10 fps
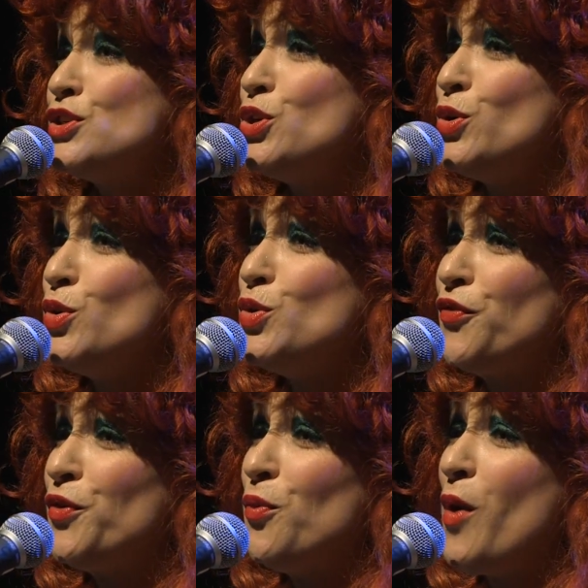
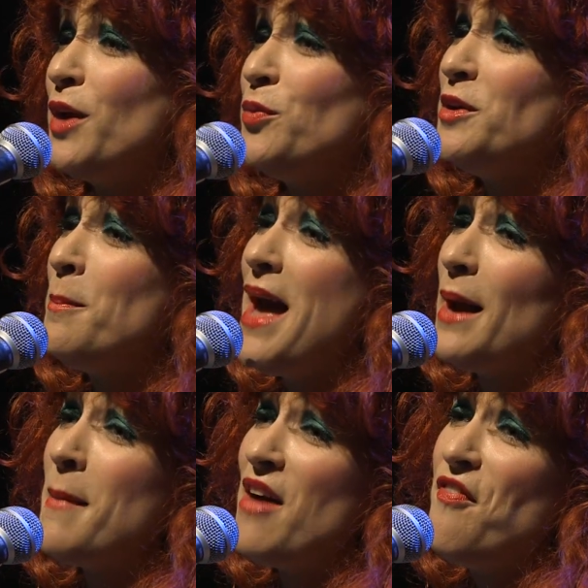2-for-1 would
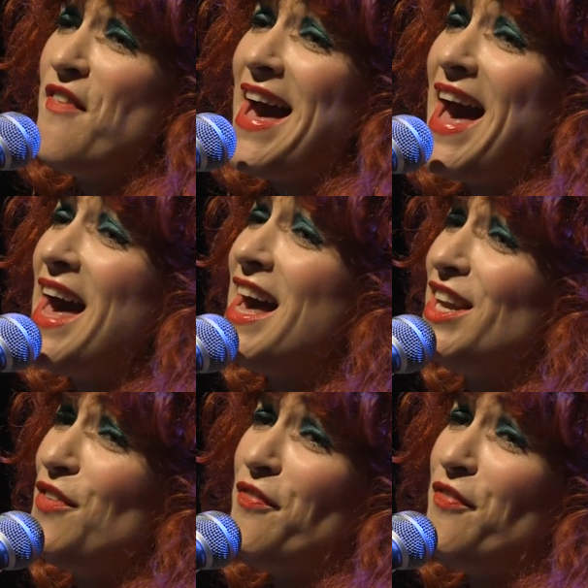make my fanny